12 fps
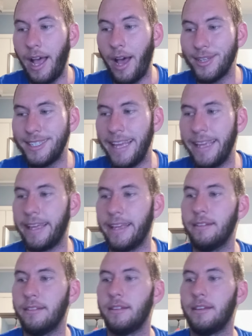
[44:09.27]
I'll take
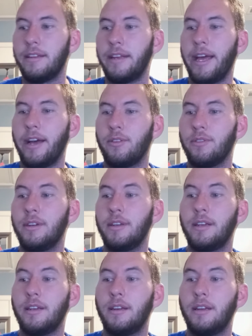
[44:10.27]
it. Now,
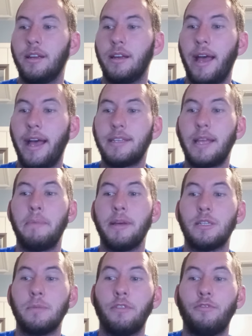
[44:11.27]
as I
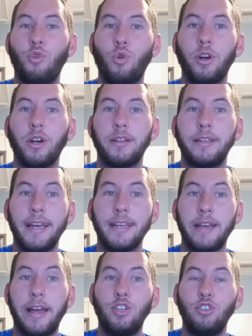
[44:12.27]
mentioned before,
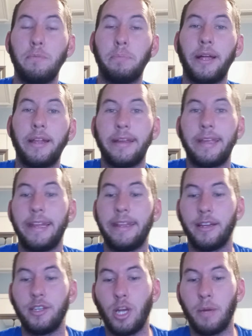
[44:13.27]
yes, I do plan on
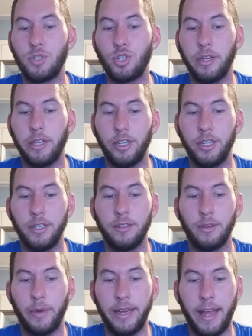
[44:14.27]
getting a dump
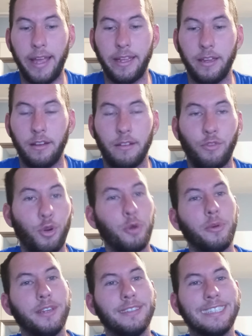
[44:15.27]
trailer when I can
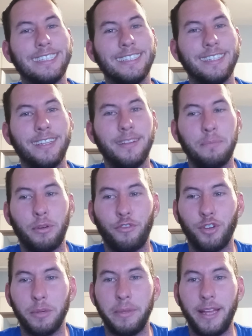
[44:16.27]
afford one,
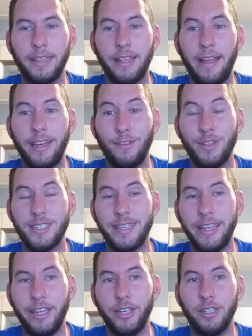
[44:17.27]
preferably at the end of this
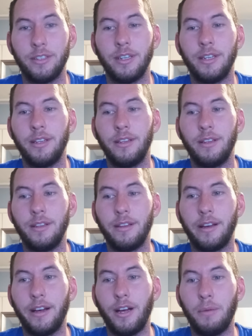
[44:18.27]
year,
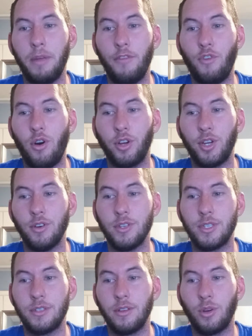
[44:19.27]
um, if all
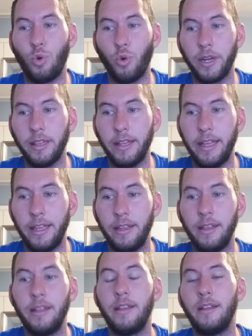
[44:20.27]
goes accordingly.